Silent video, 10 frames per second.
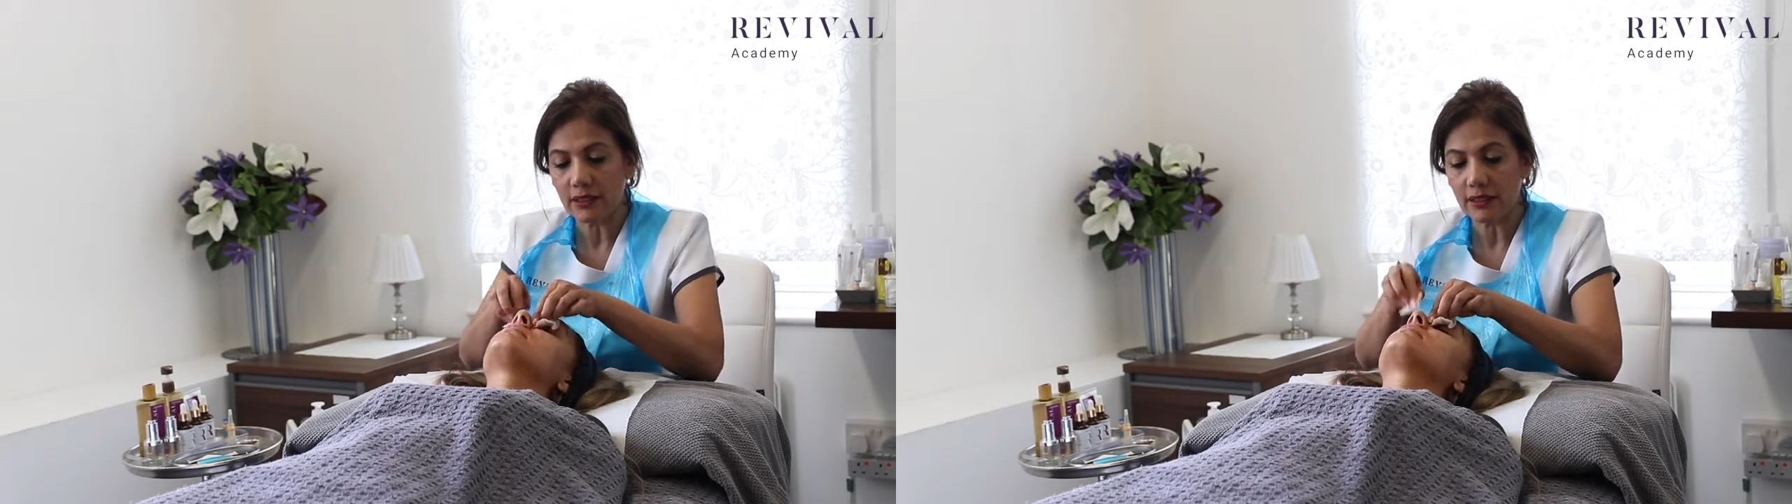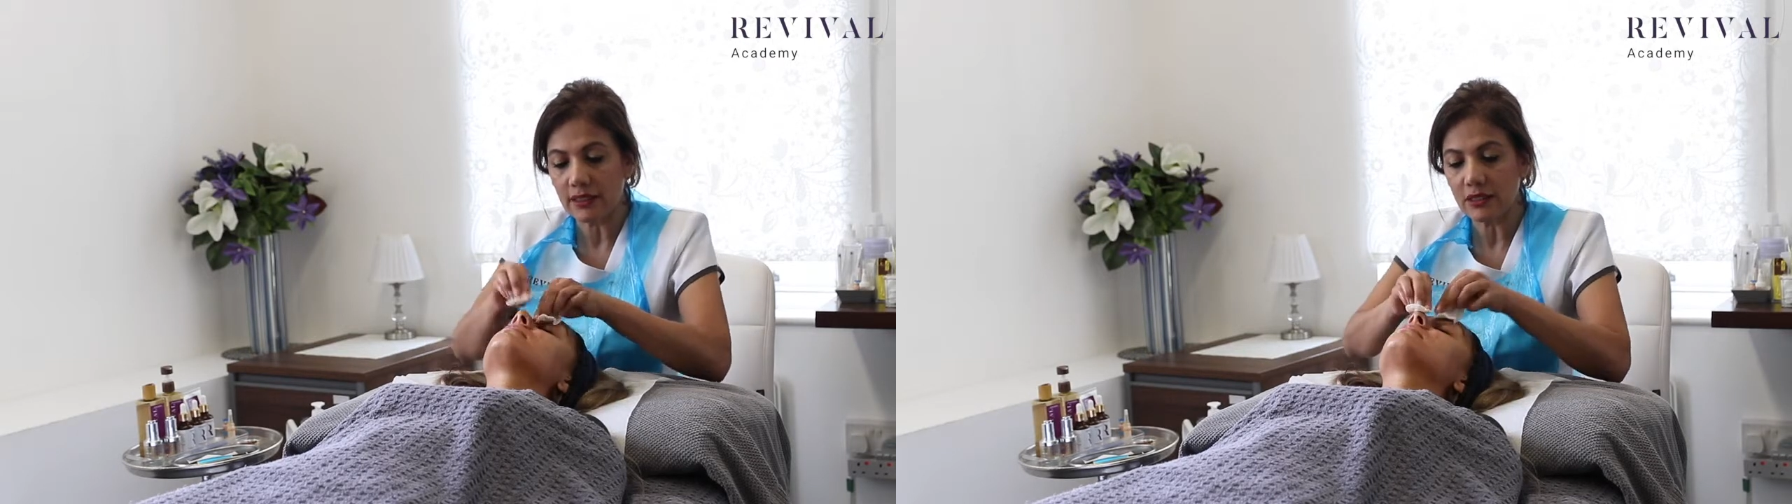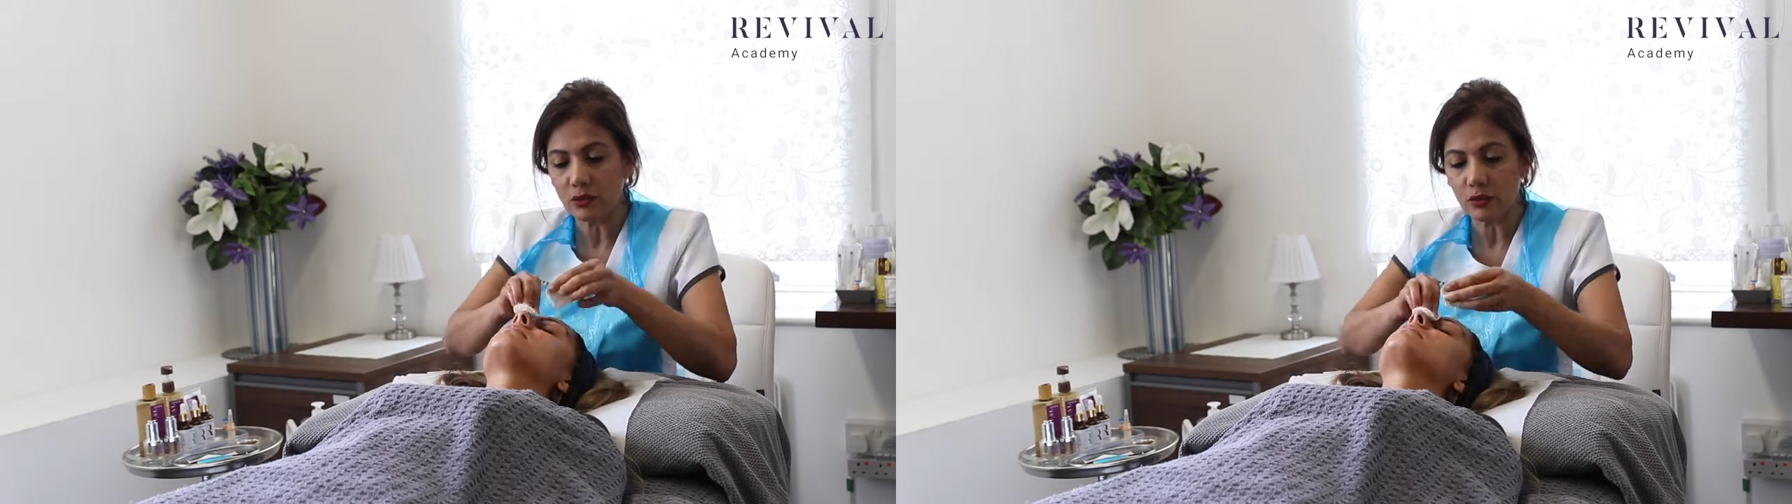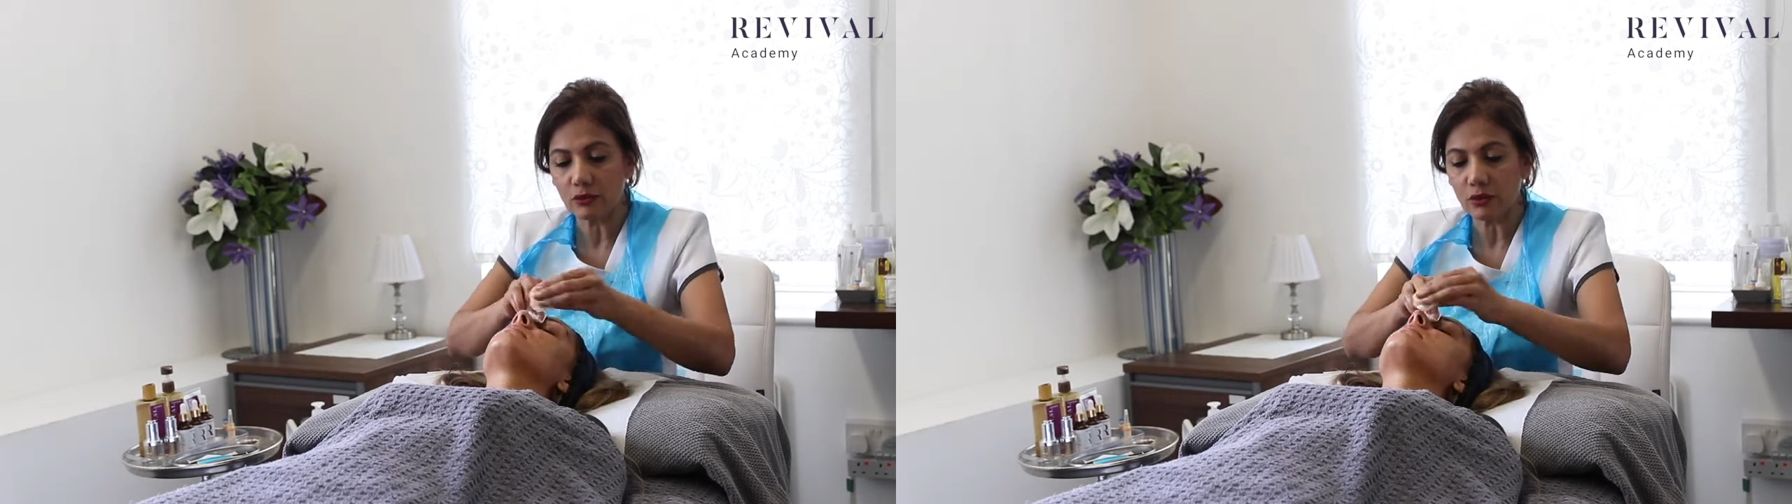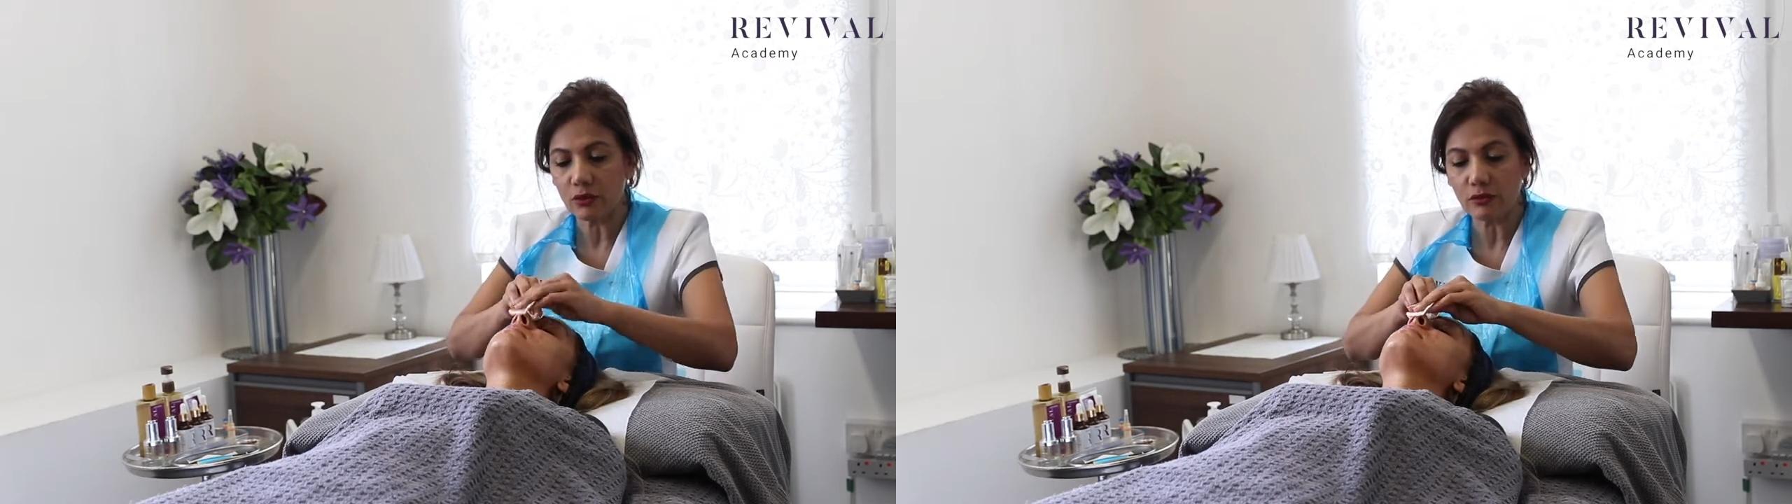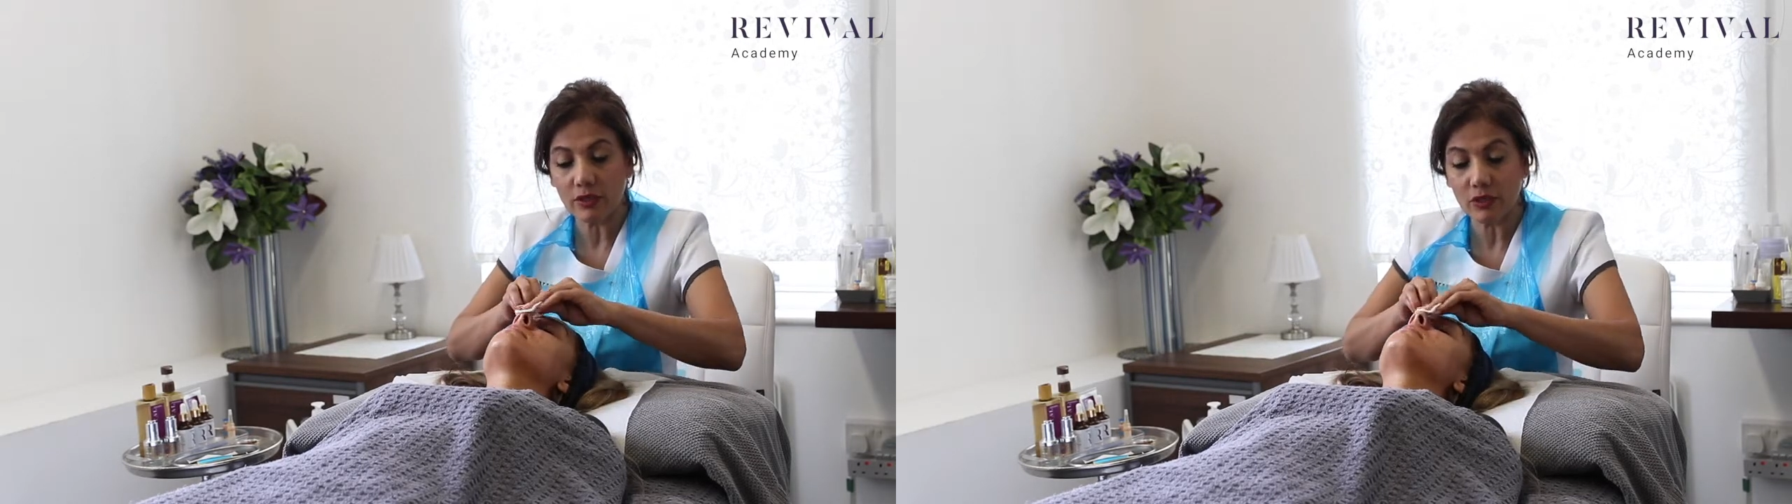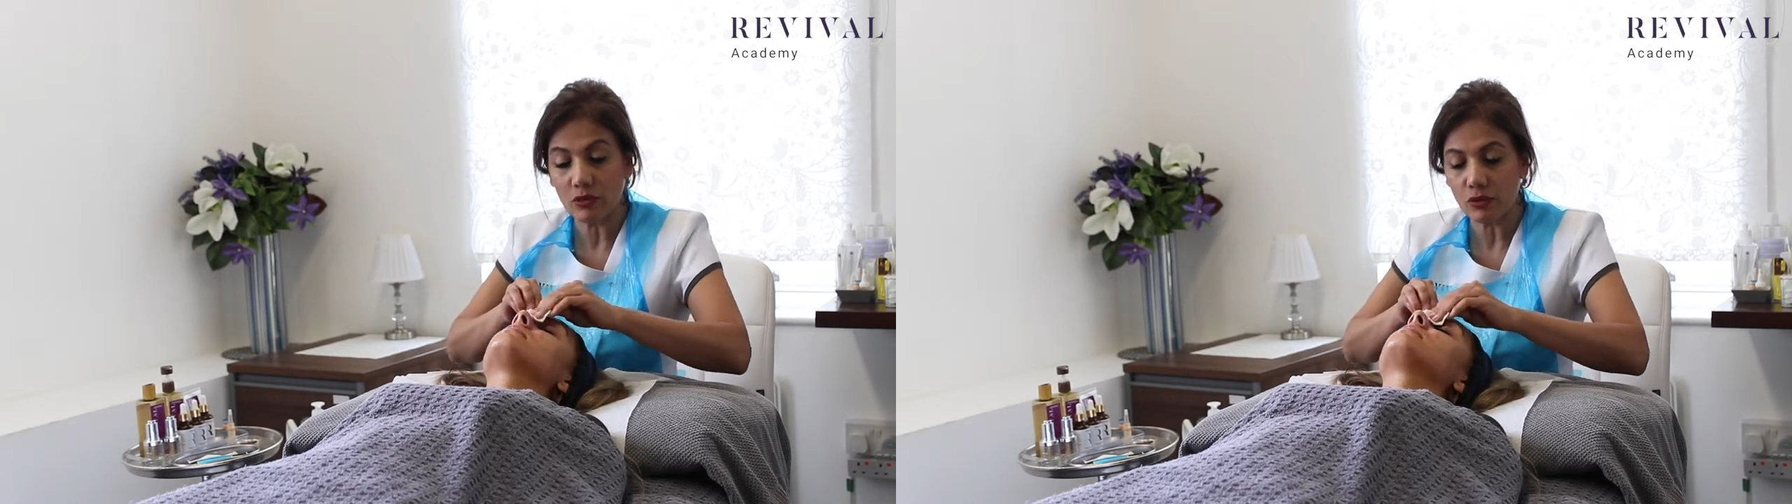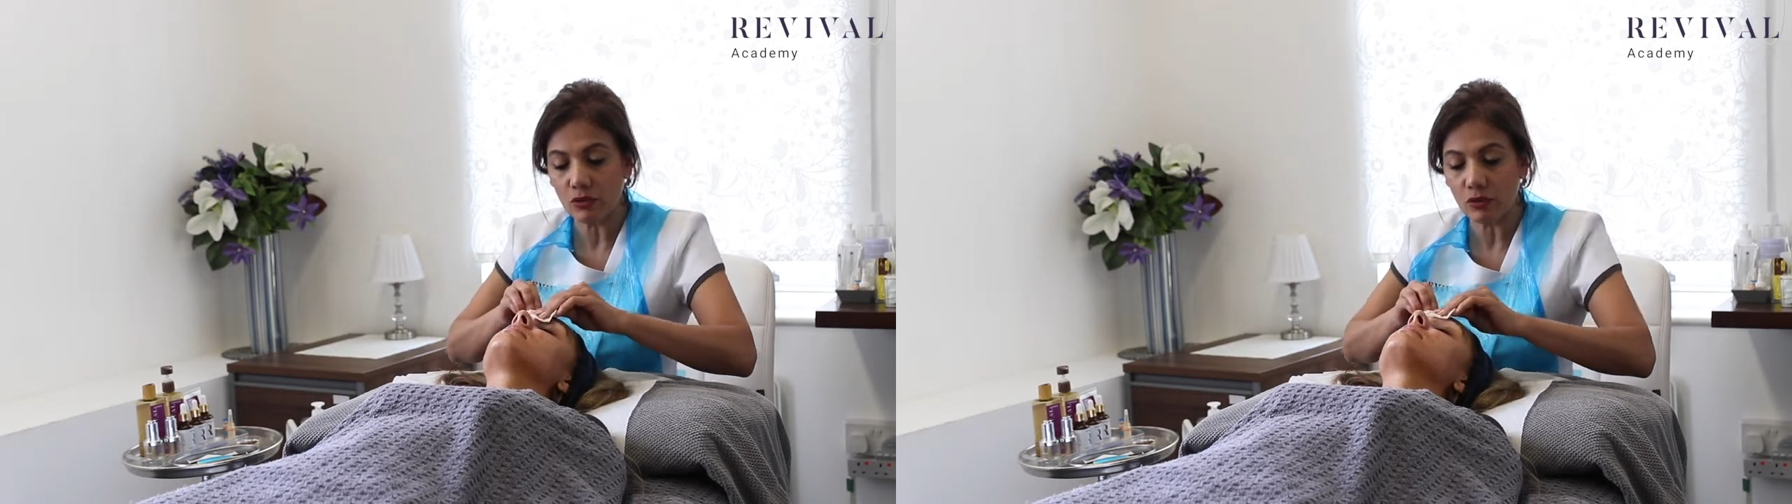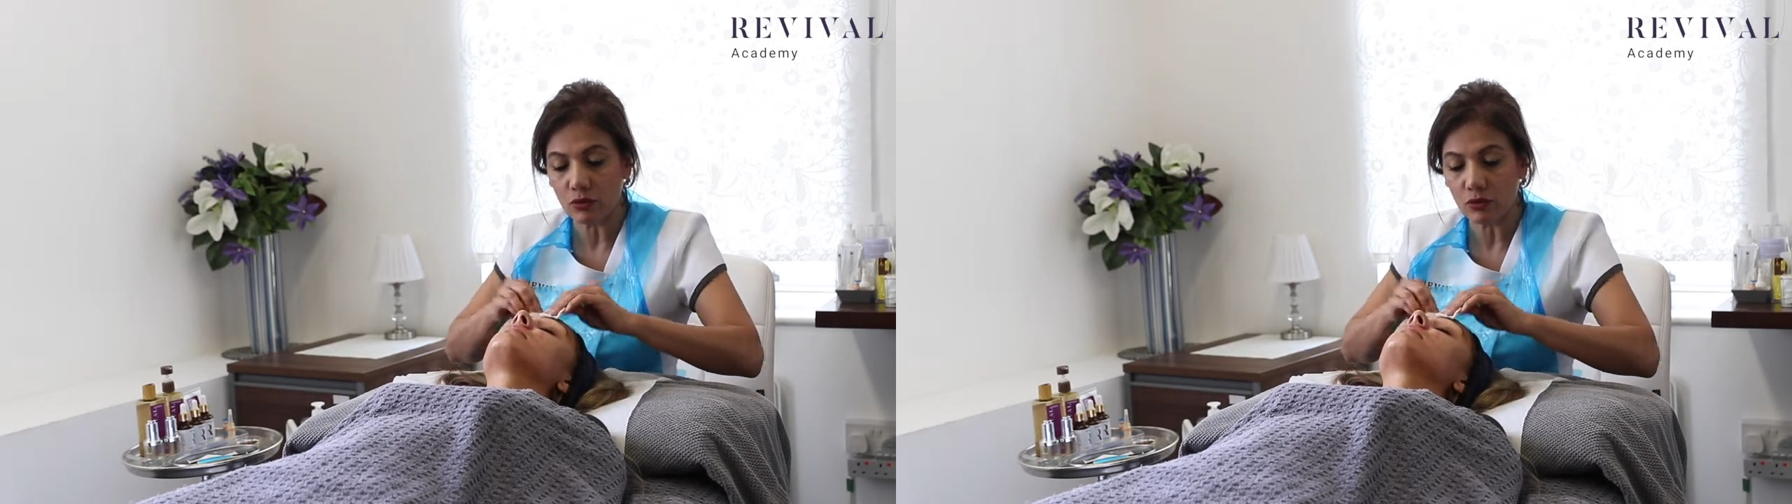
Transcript: any sort of residue